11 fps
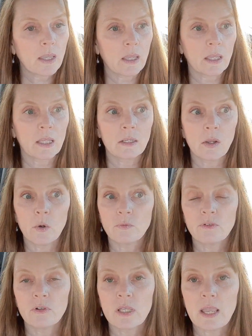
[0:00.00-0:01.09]
and
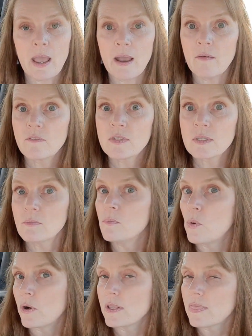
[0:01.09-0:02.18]
hopefully have some more